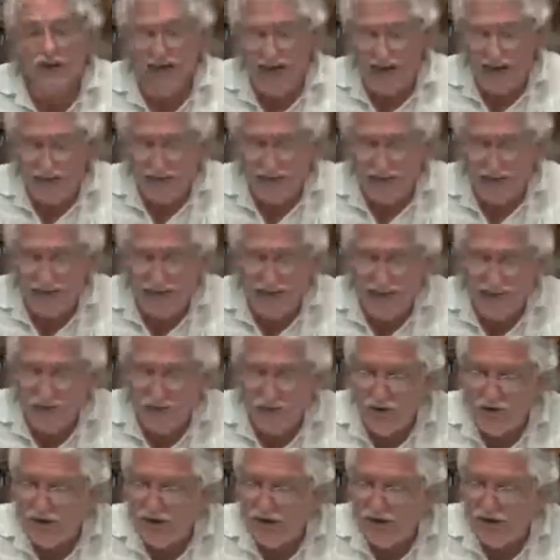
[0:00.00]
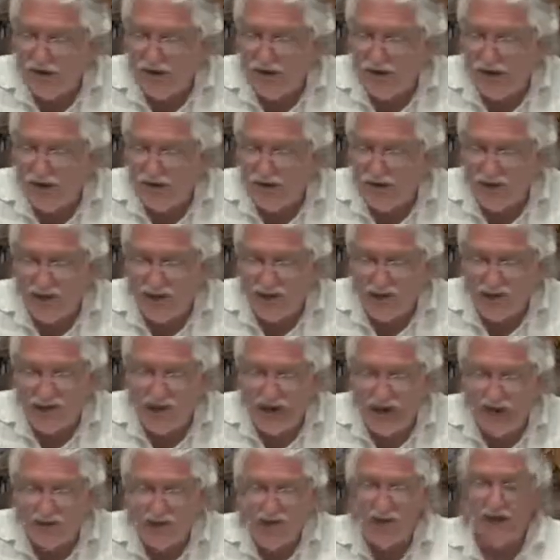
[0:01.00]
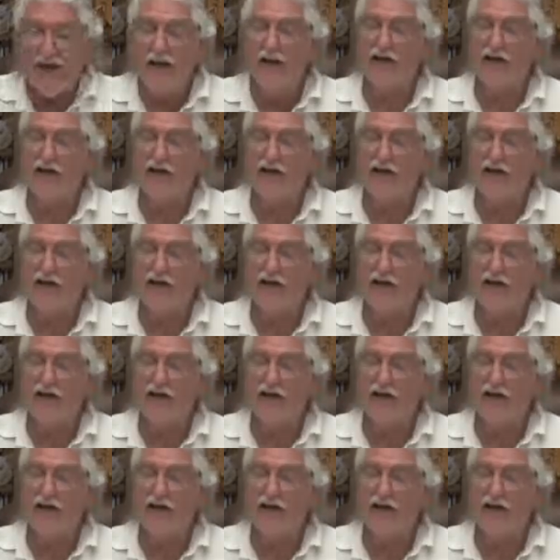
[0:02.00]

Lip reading: and night, really clean everything out.